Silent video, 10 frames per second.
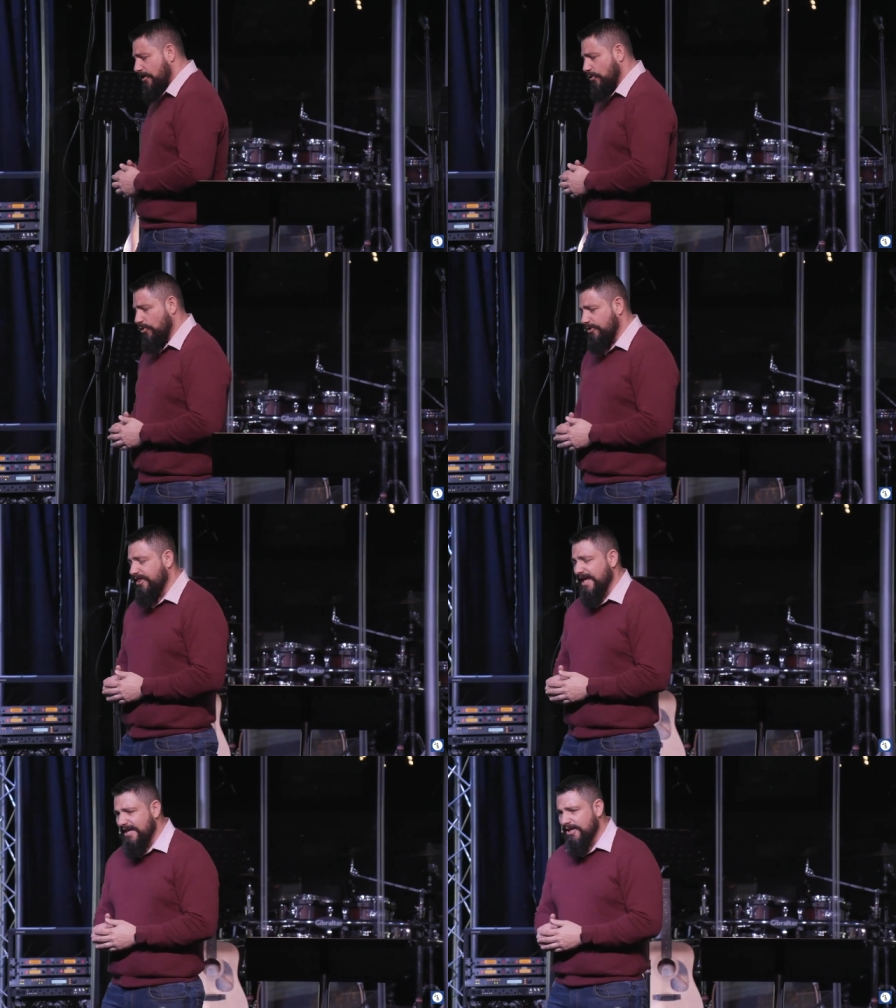Lord,
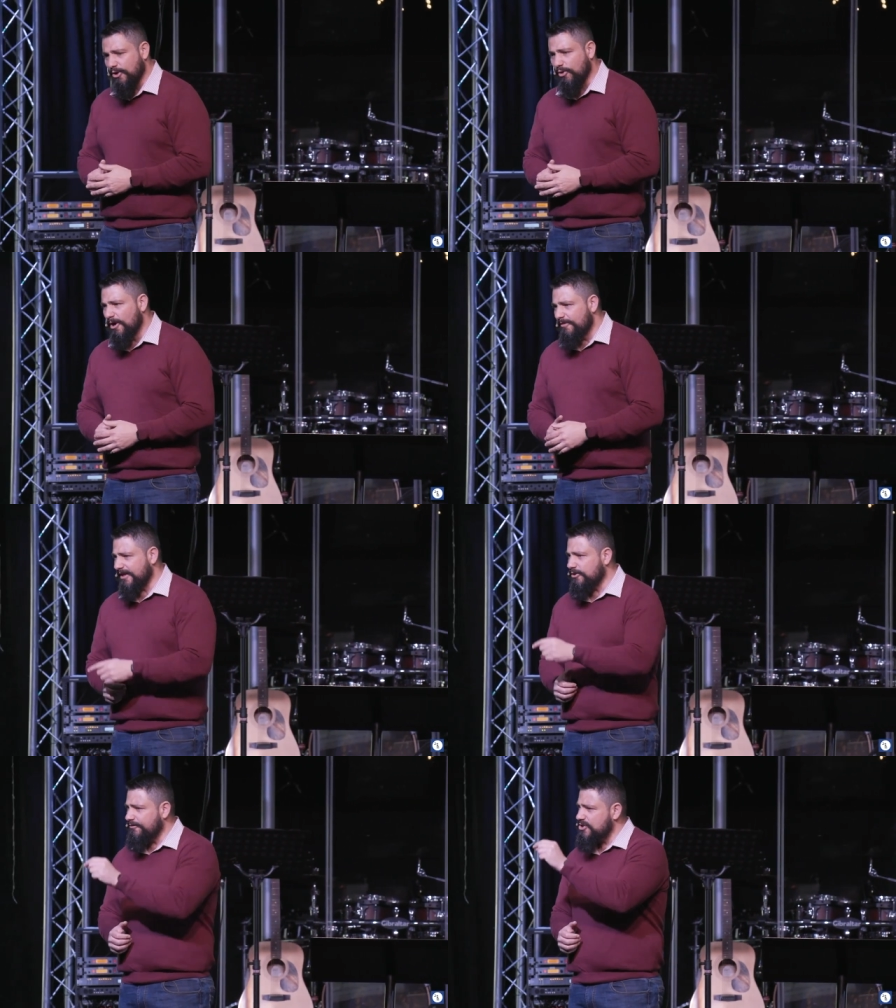thank you
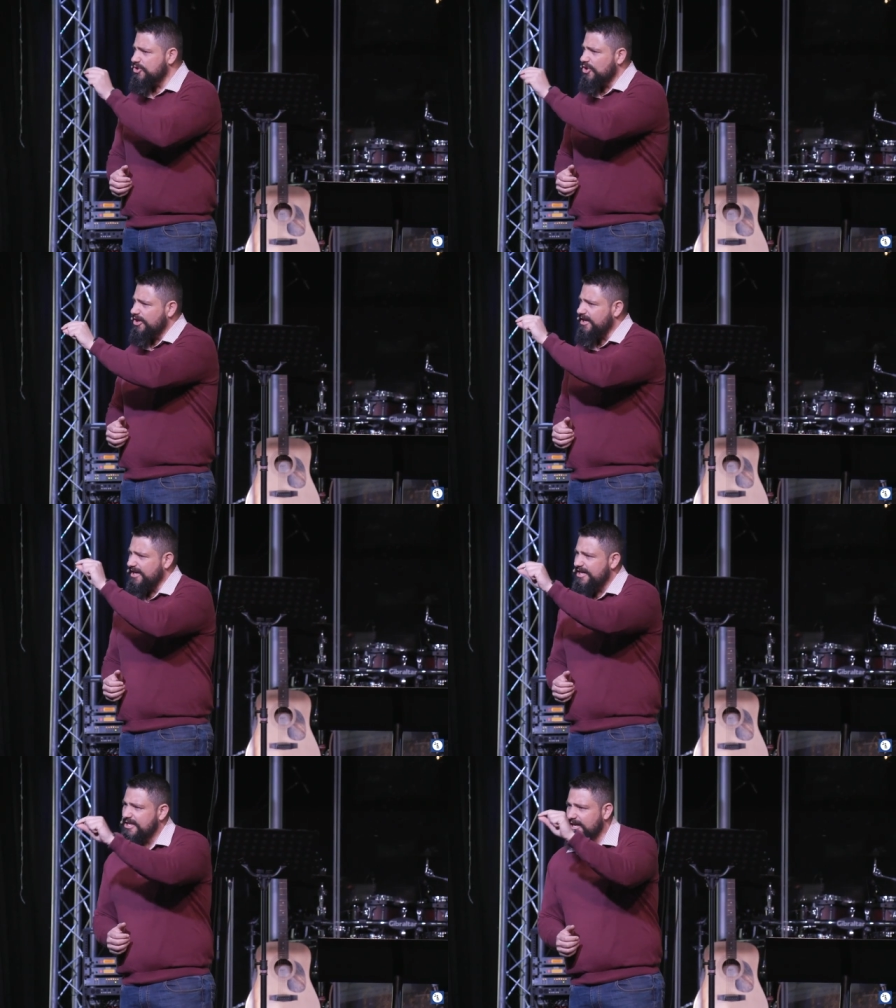that you've stirred in
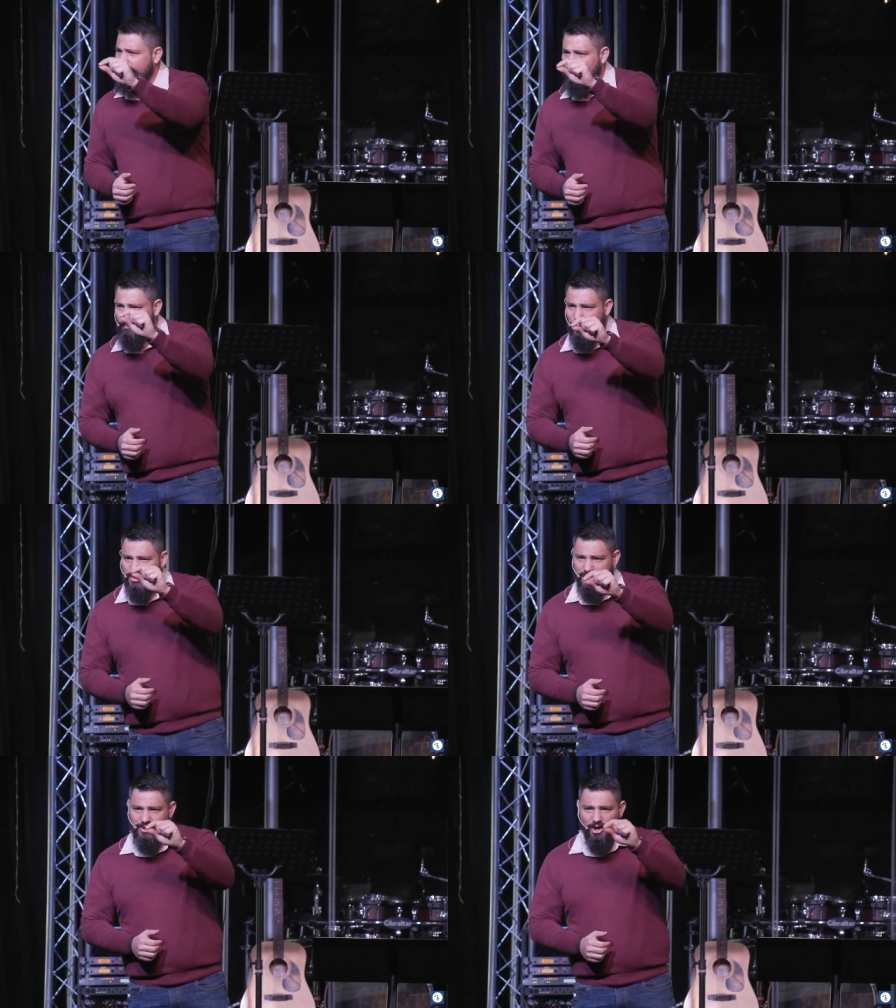each and every
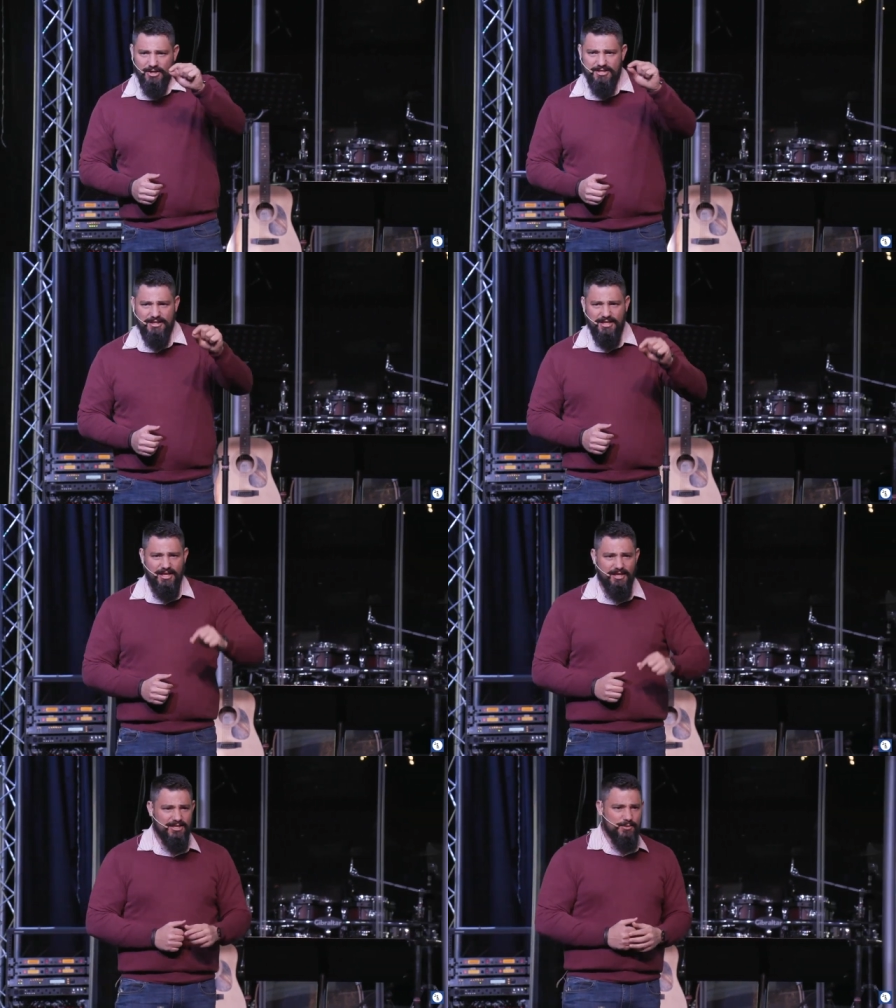person's heart
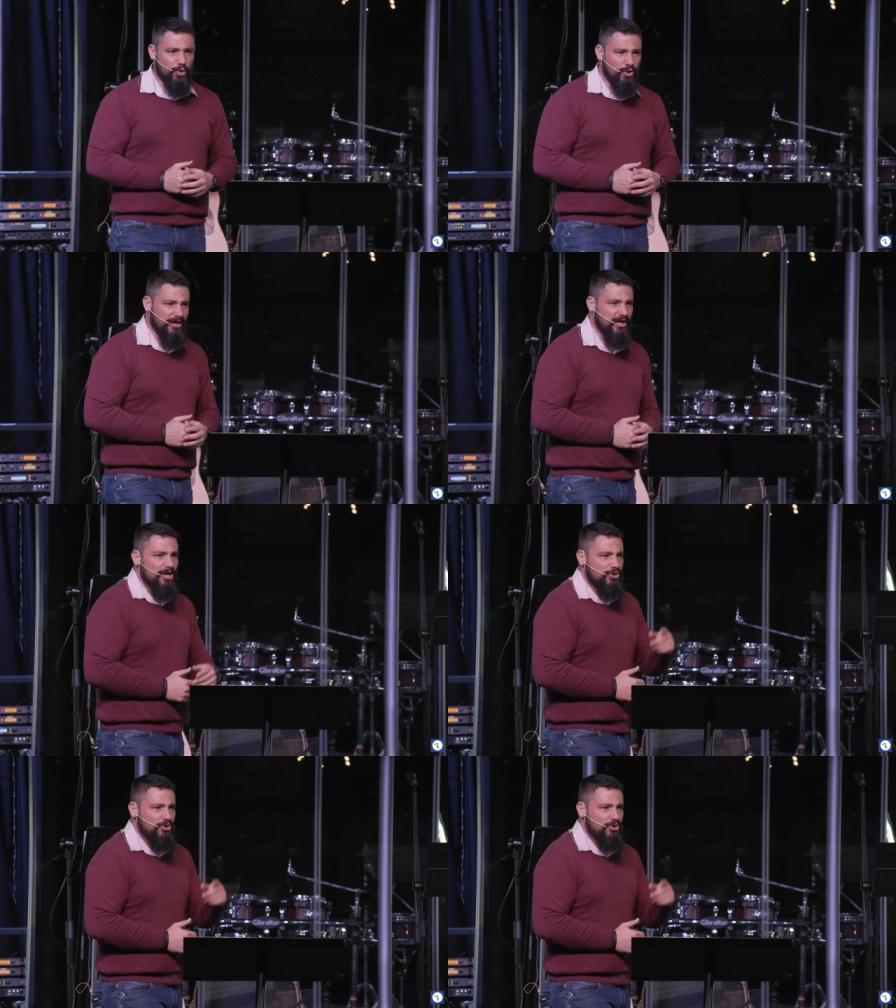sitting here this morning